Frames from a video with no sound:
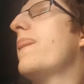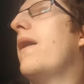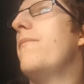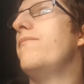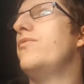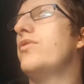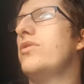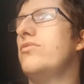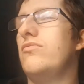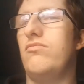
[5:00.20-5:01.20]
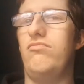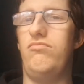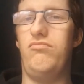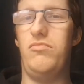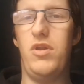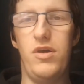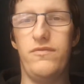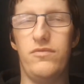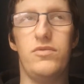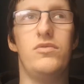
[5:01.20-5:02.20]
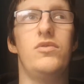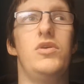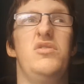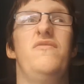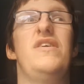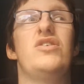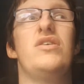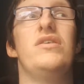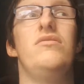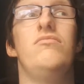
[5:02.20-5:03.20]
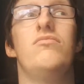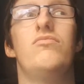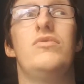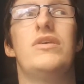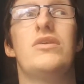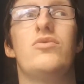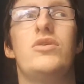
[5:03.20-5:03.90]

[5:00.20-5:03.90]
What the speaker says: You can eventually, when you get to a